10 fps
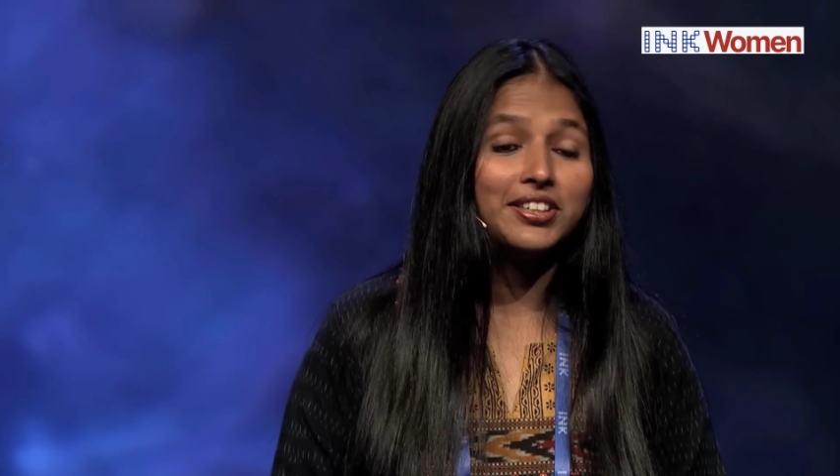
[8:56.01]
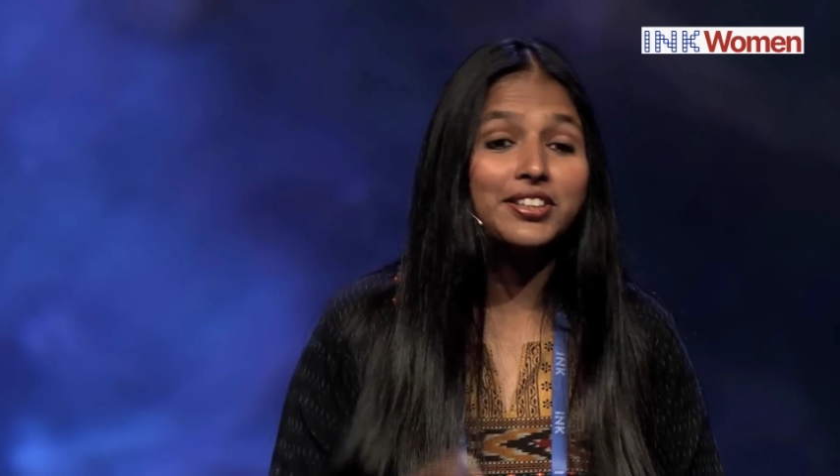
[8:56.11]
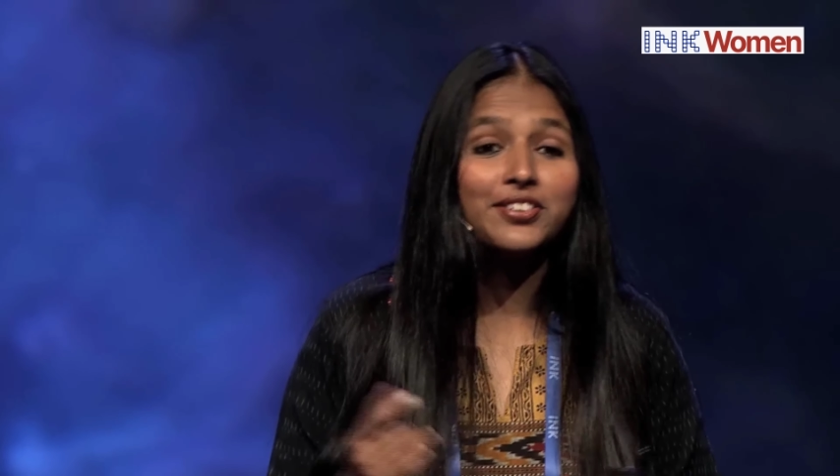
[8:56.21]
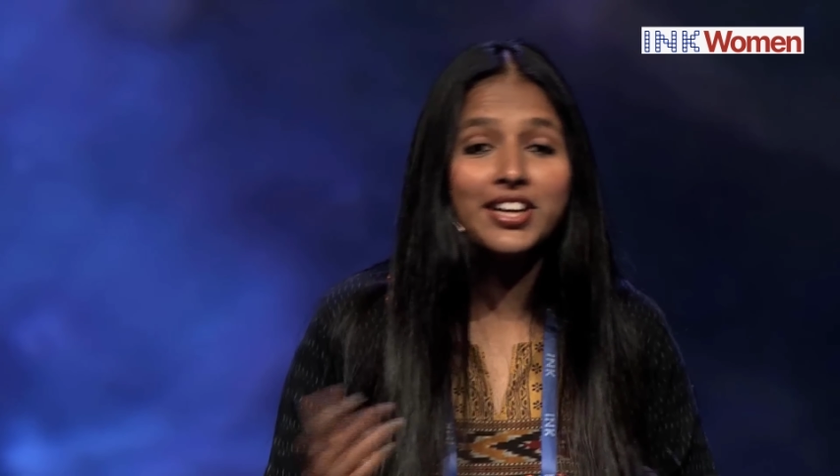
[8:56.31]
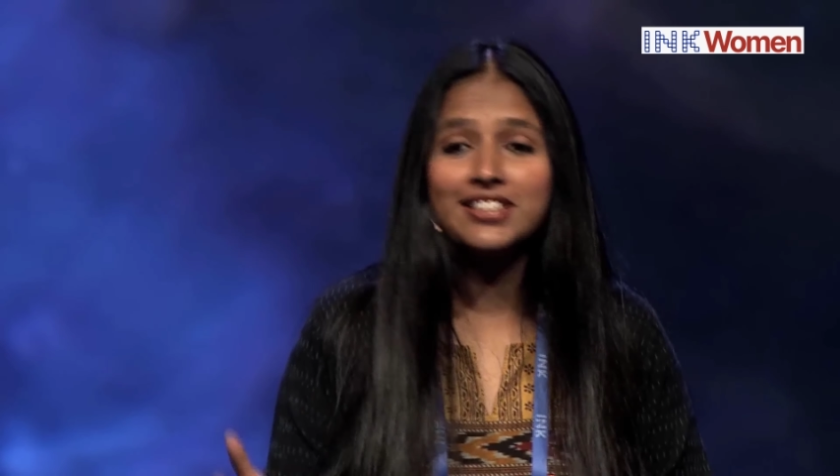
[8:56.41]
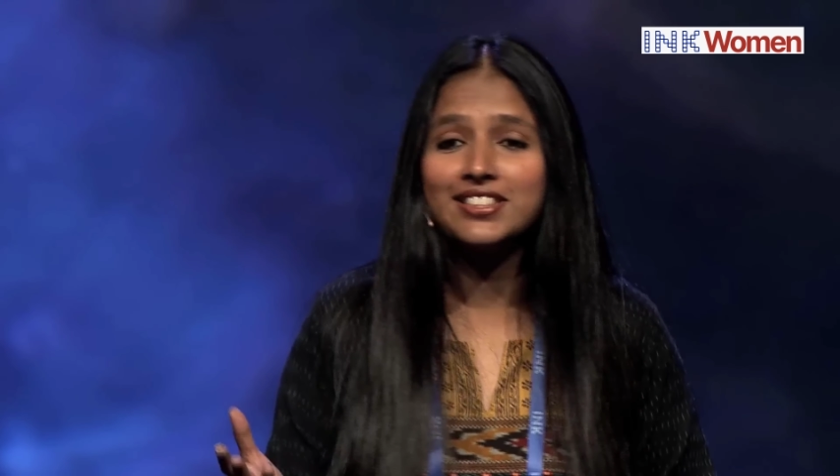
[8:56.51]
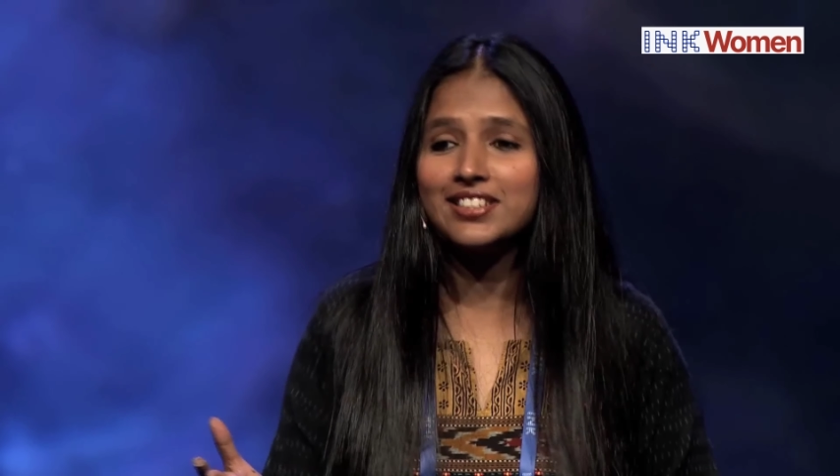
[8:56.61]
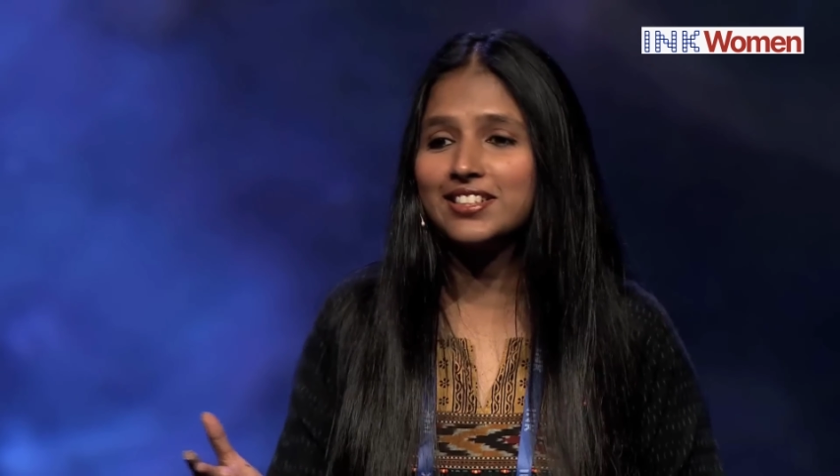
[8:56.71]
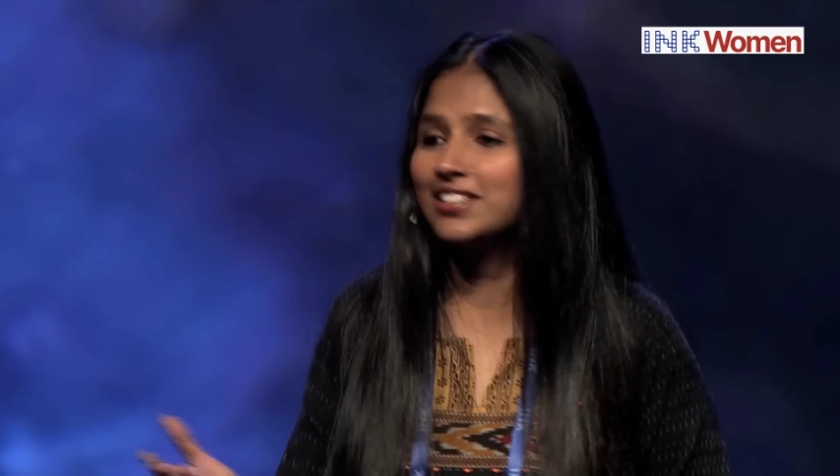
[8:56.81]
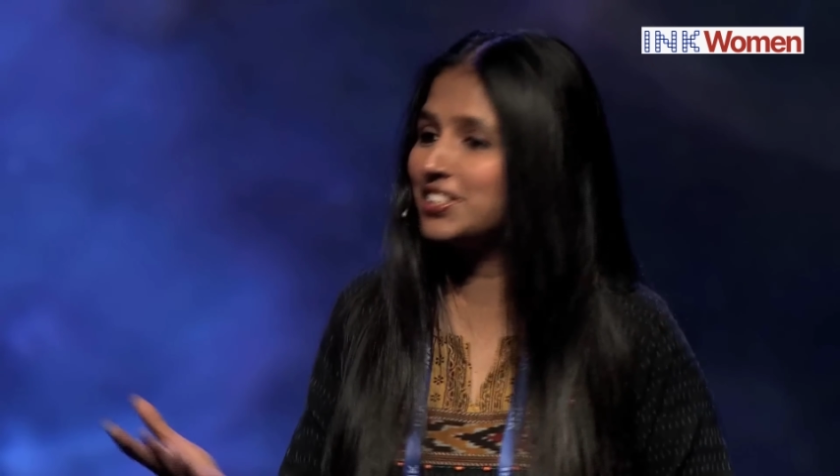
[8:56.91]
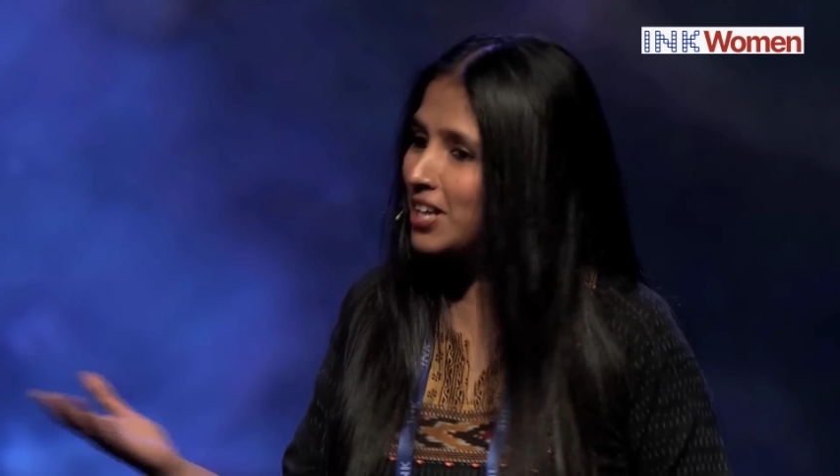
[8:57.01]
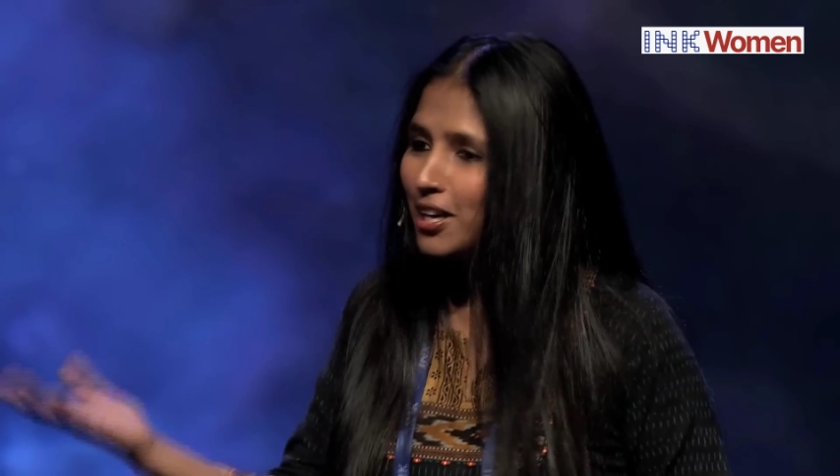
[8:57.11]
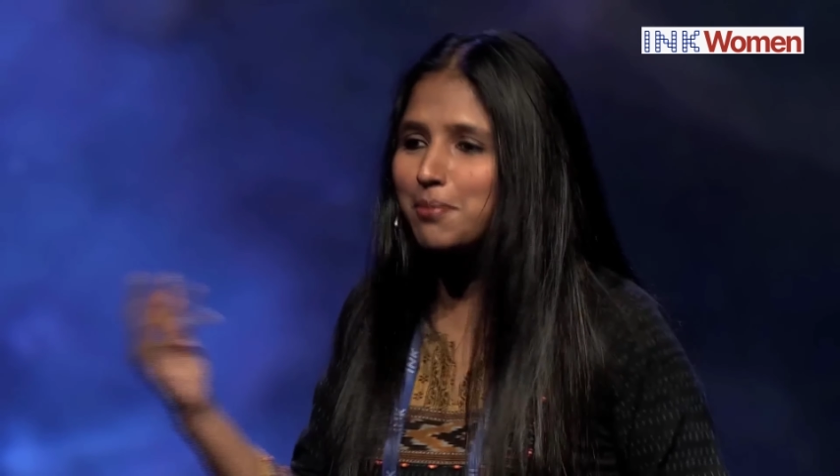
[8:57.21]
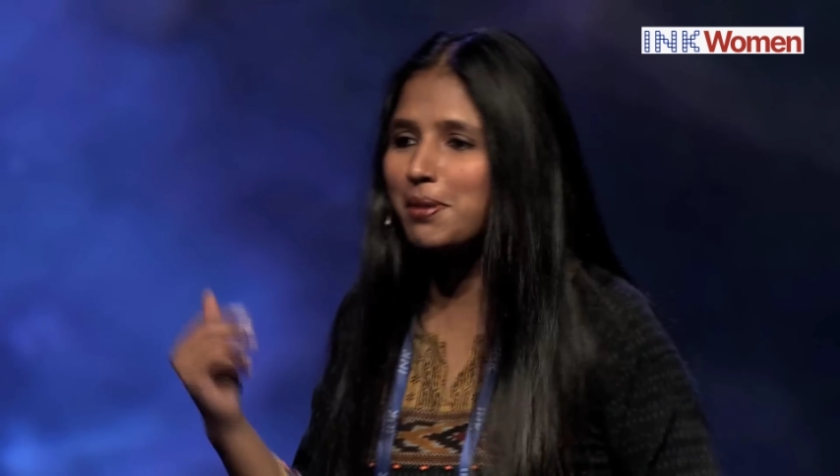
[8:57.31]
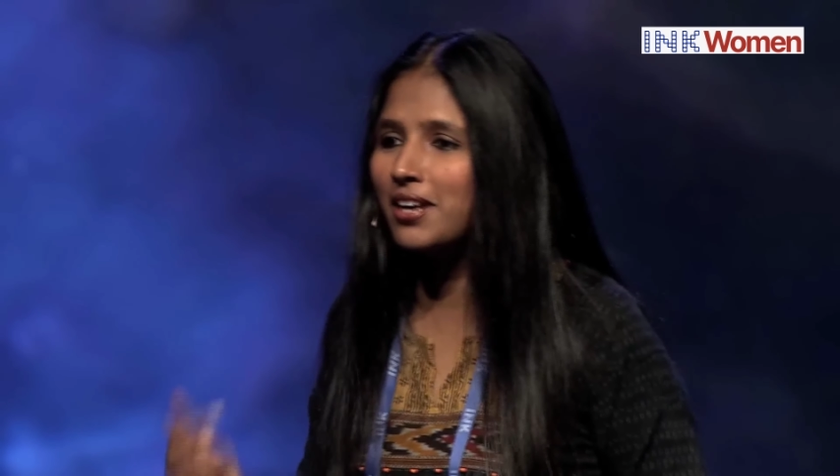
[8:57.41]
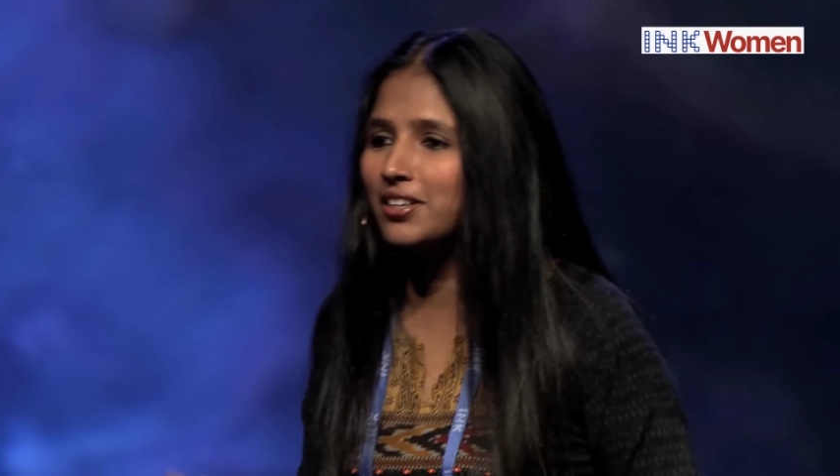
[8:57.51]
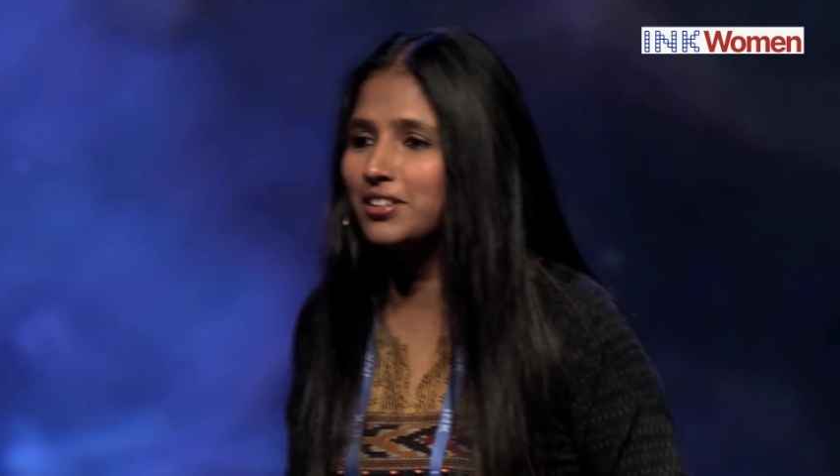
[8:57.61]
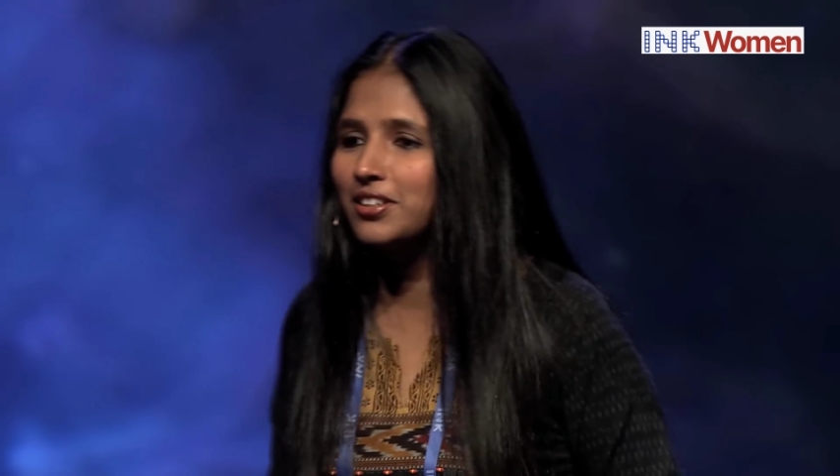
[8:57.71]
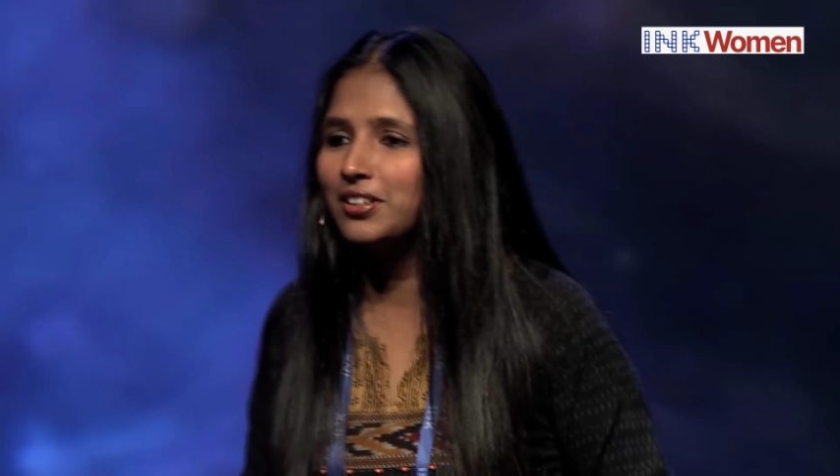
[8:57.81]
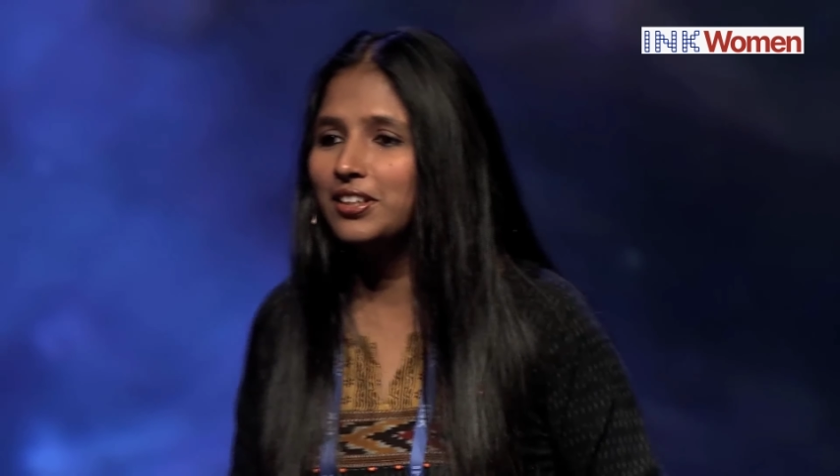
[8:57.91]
The rest is dark matter